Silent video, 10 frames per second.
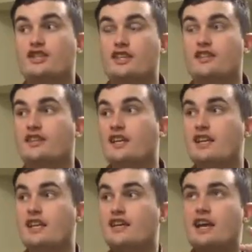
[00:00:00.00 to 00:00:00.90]
that
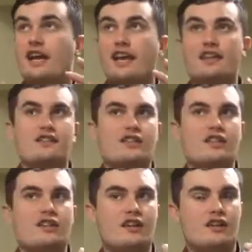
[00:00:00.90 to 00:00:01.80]
they
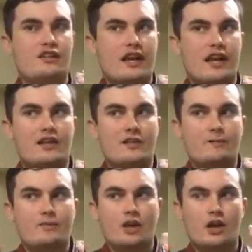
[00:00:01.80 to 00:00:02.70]
hinted that
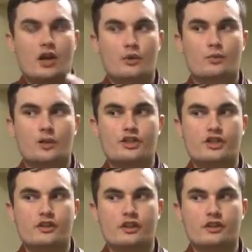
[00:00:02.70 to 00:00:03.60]
uh,
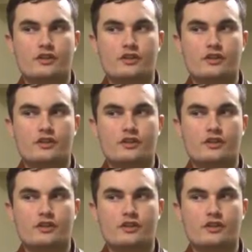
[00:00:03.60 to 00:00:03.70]
Richard,